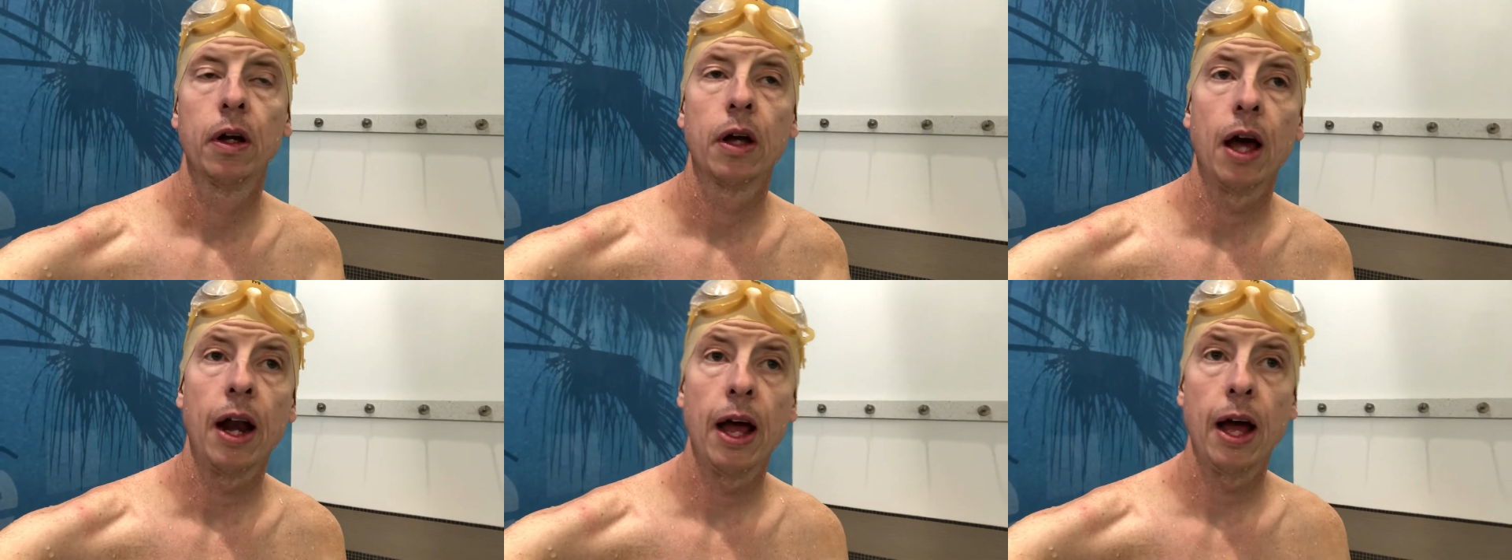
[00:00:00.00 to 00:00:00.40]

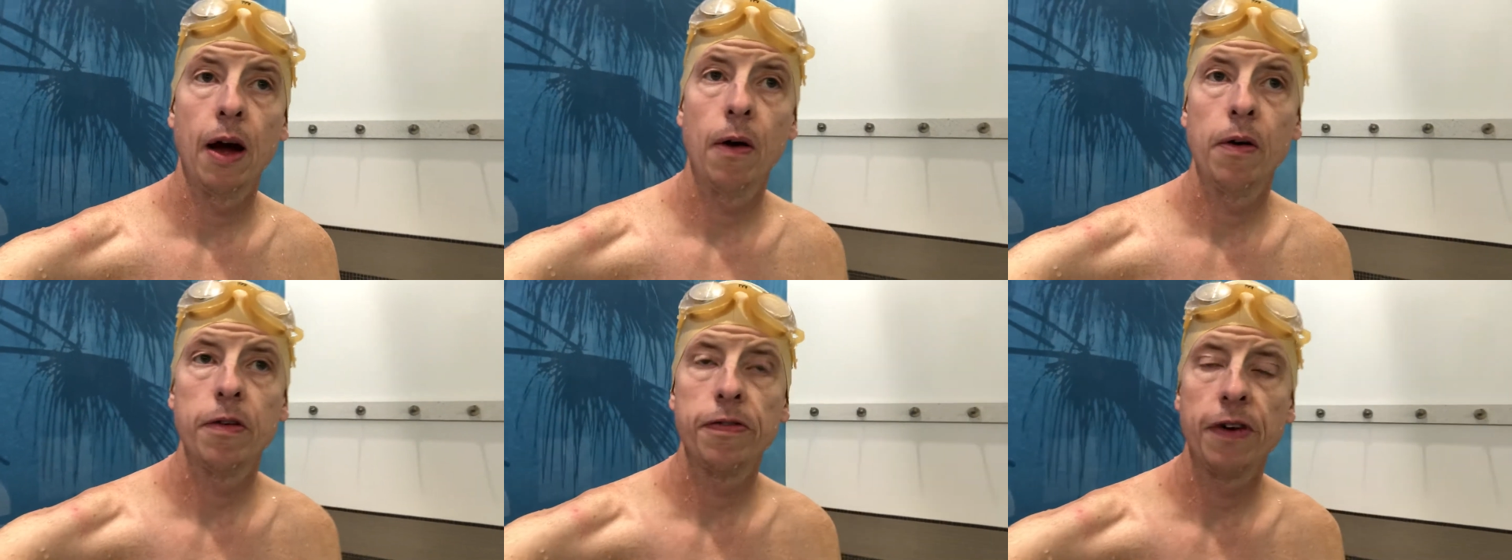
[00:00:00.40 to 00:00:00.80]
Got an
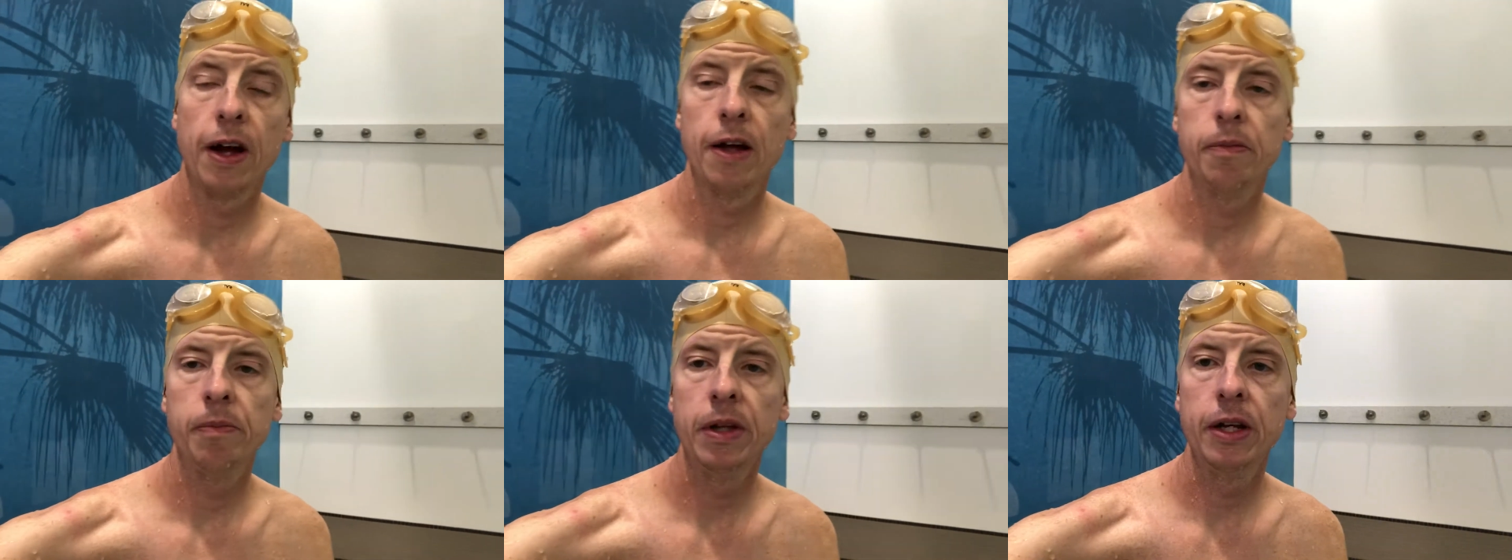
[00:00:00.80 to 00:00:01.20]
hour and
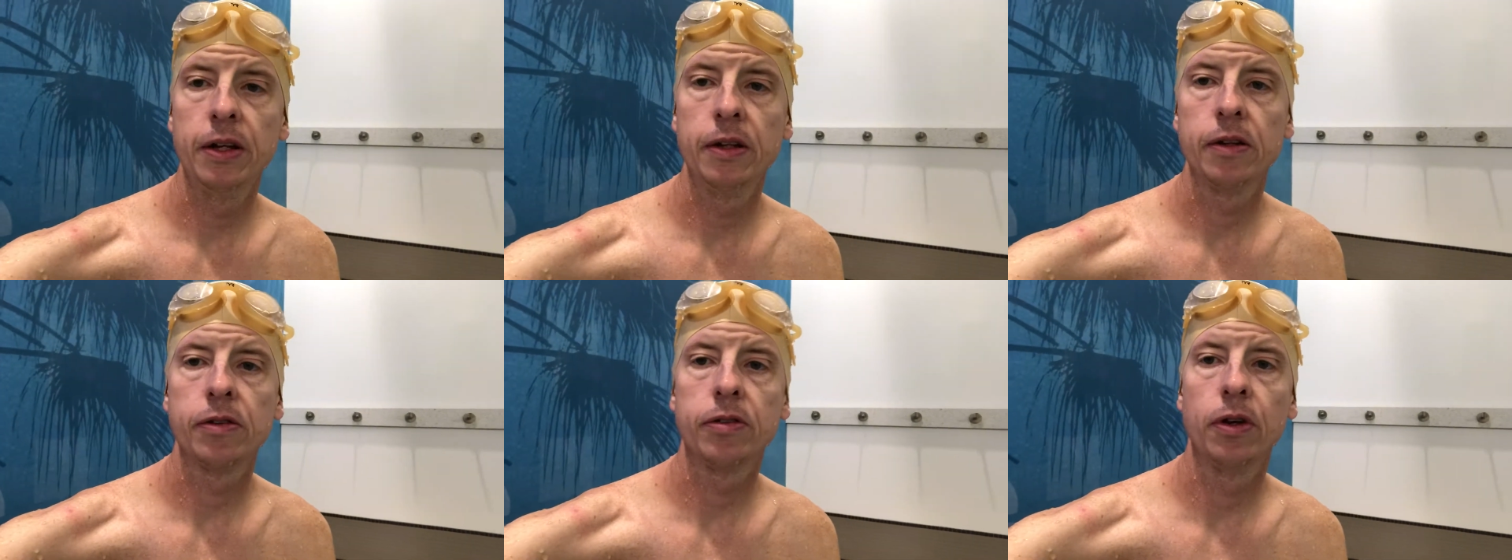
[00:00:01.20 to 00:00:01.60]
5
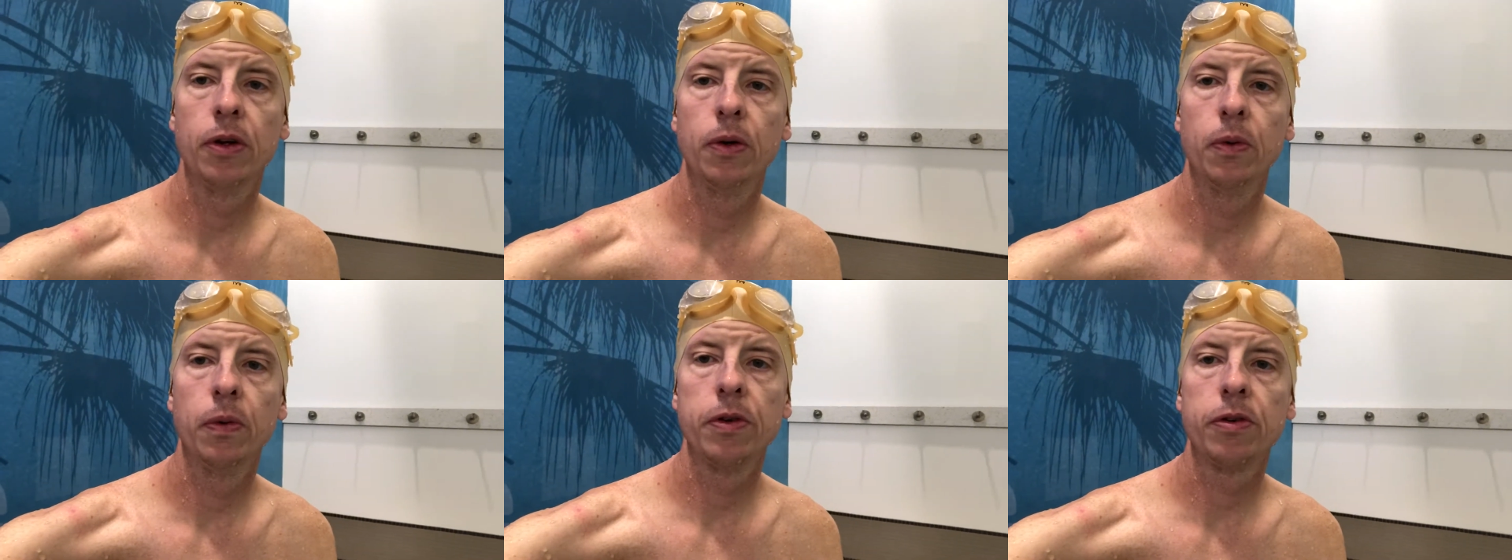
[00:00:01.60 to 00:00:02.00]
minutes,
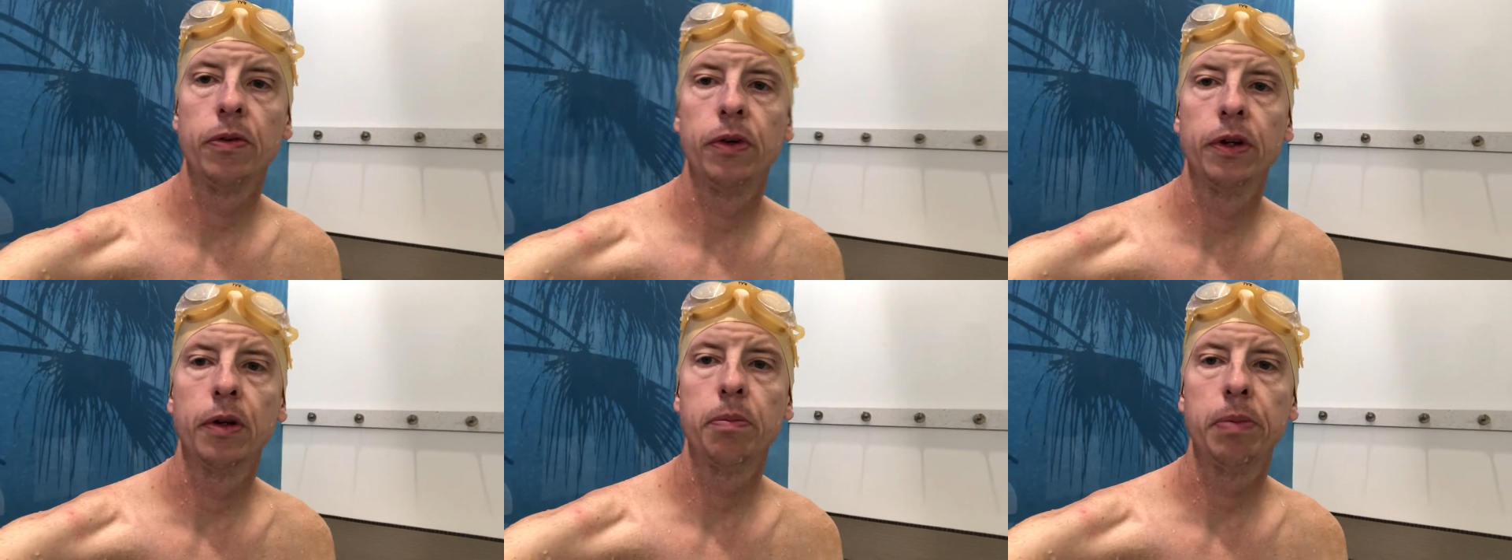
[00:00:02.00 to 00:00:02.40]
so wasn't
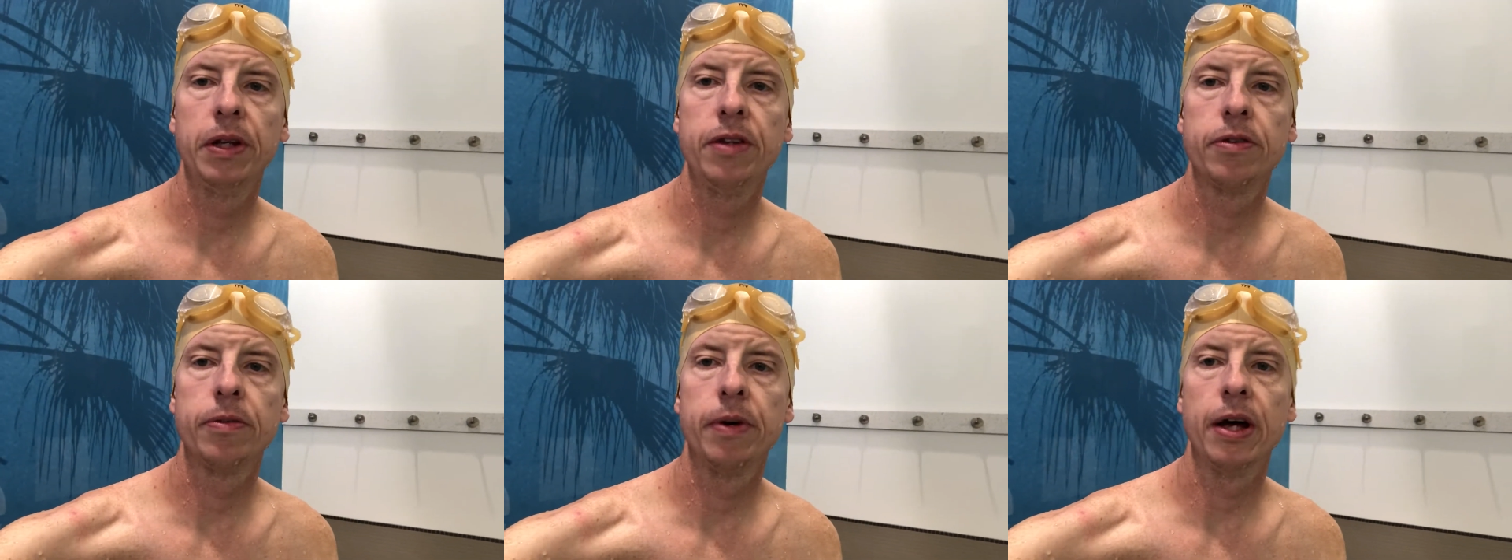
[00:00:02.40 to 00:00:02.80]
really
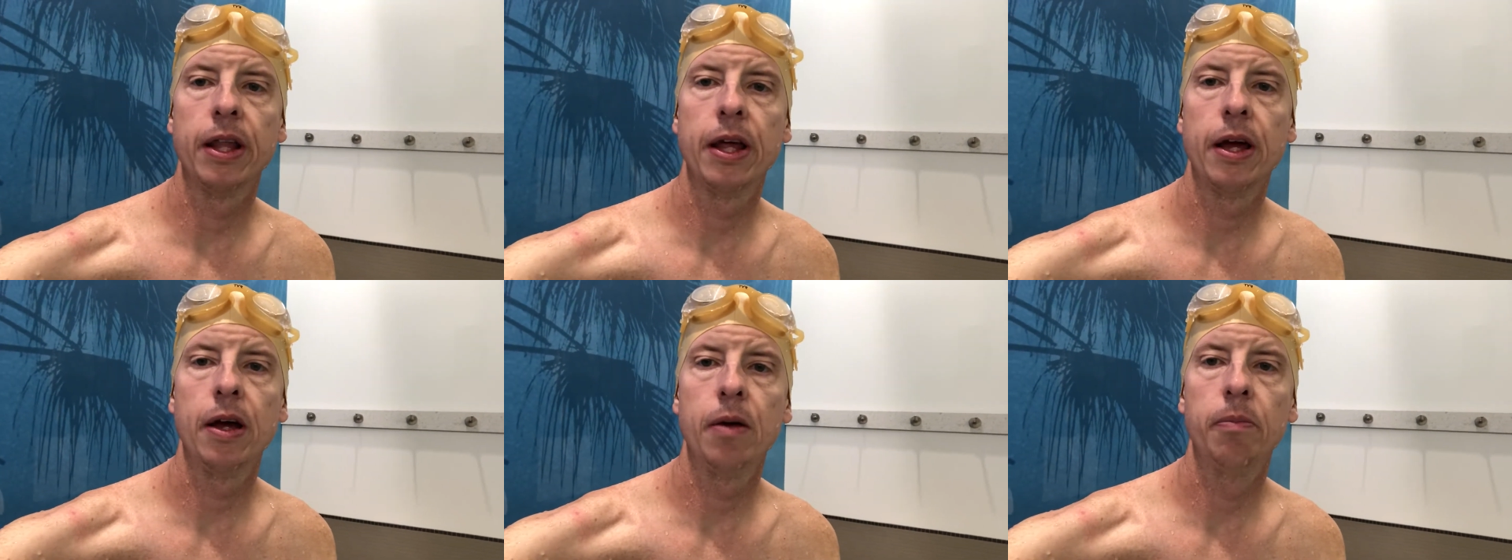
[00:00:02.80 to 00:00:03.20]
pleased about
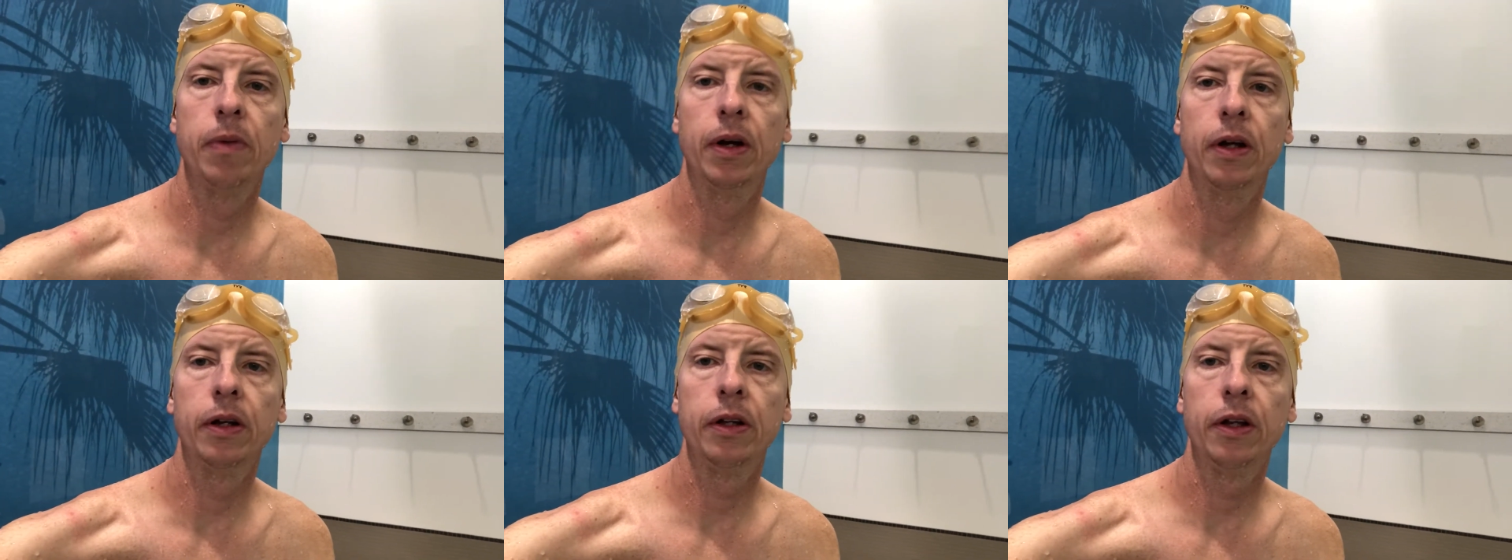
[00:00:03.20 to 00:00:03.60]
that.
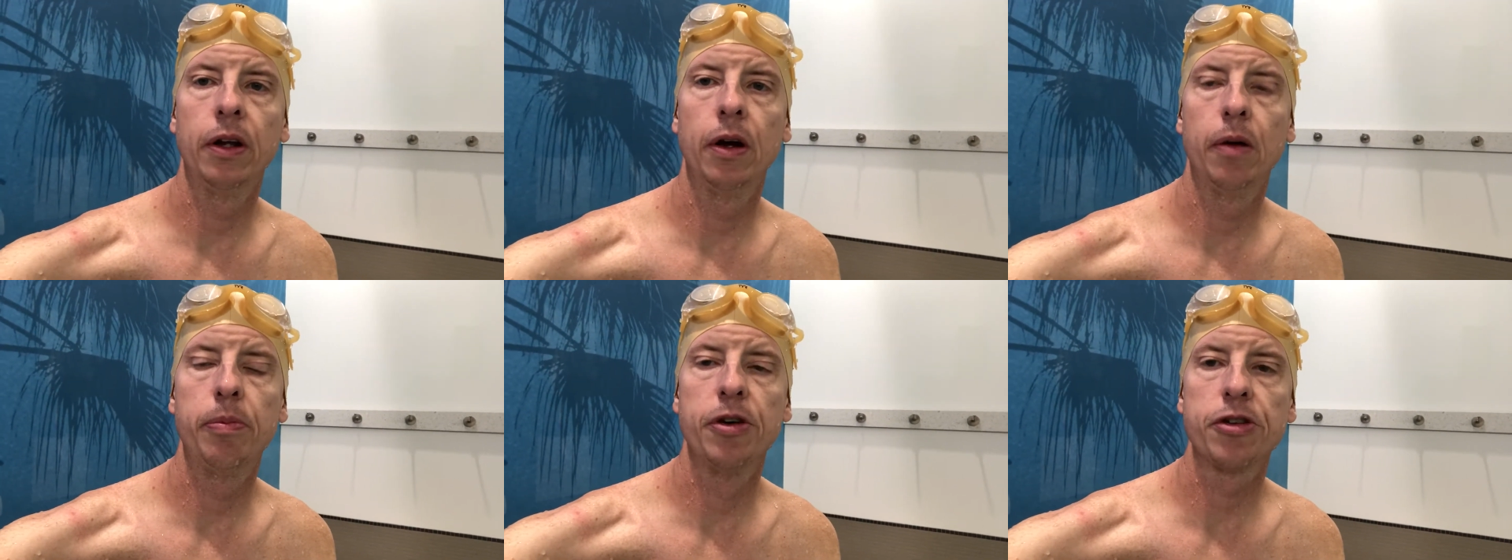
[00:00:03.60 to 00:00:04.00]
But, you
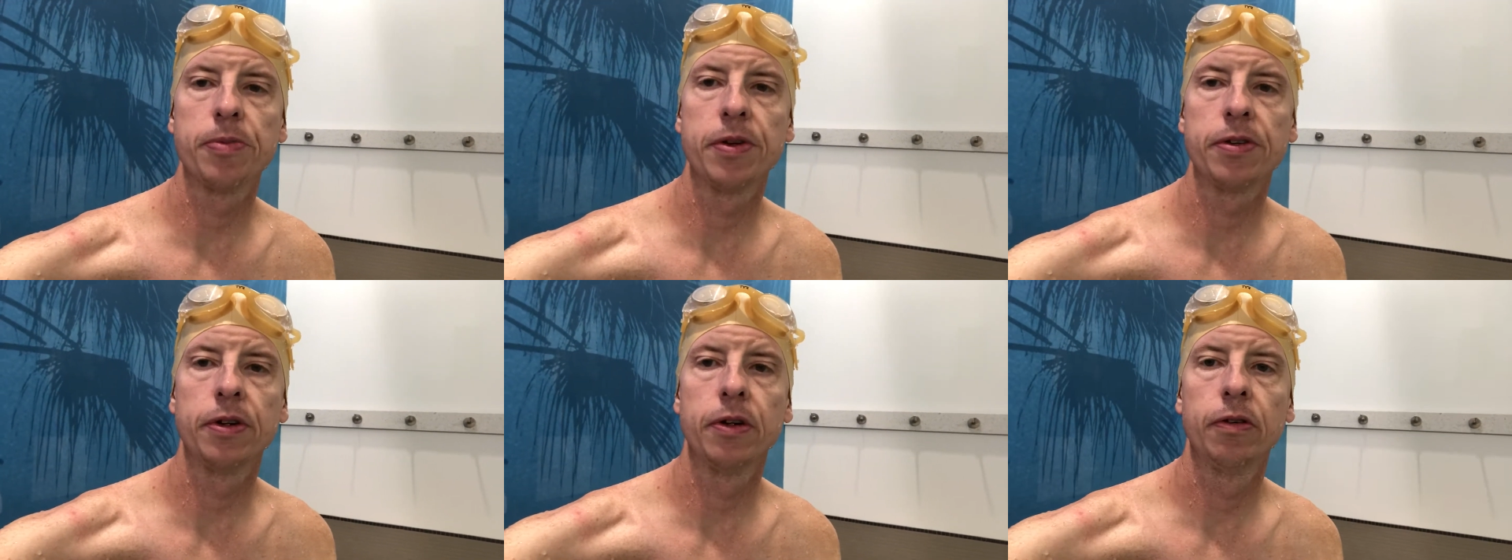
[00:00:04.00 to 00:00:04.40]
know, I pushed
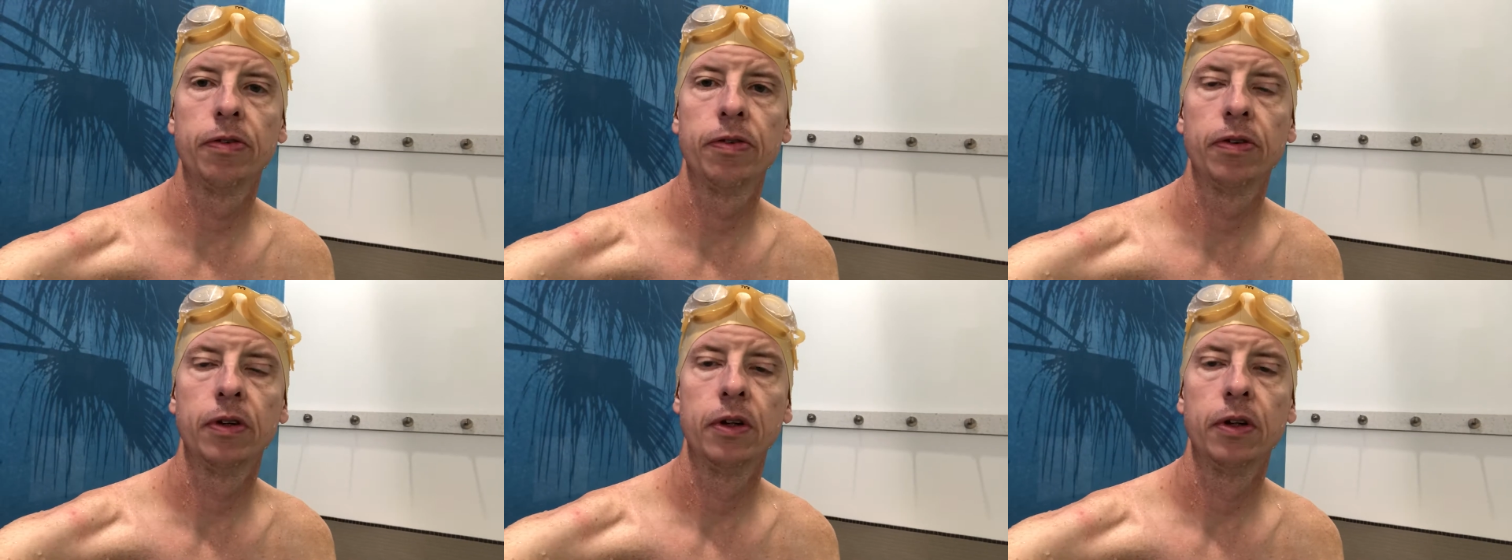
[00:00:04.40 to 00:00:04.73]
myself